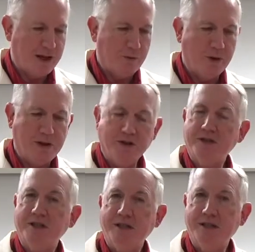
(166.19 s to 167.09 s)
Where
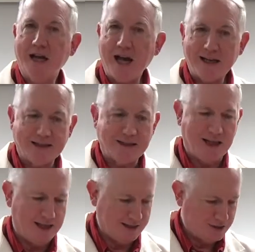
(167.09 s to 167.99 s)
there's dotted
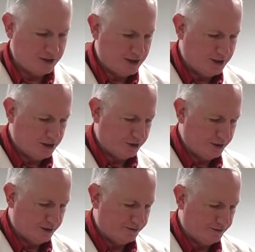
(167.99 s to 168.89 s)
lines, you're
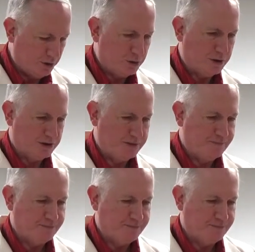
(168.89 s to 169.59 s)
going to fold.